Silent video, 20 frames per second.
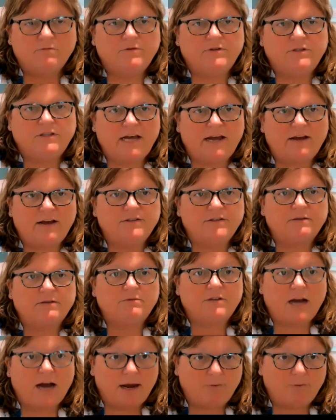save
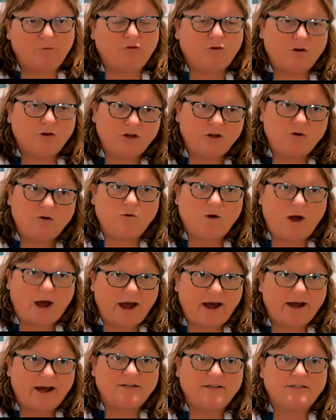some time for you
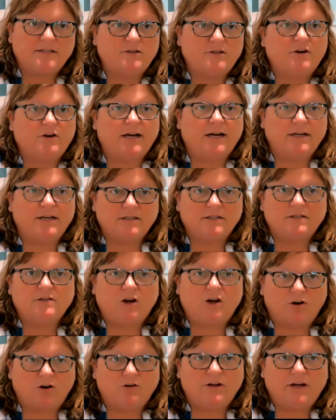as you guys
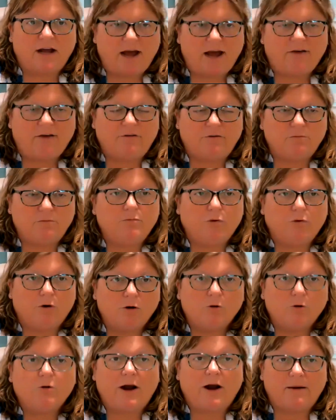start having
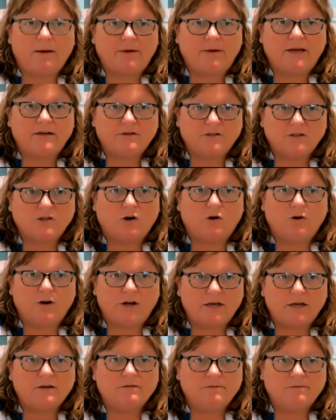programming
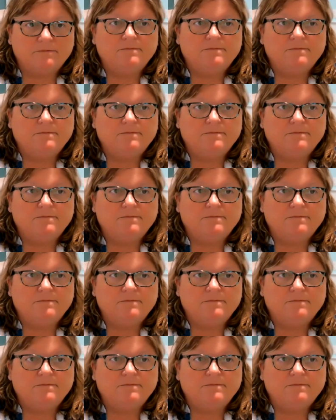starting.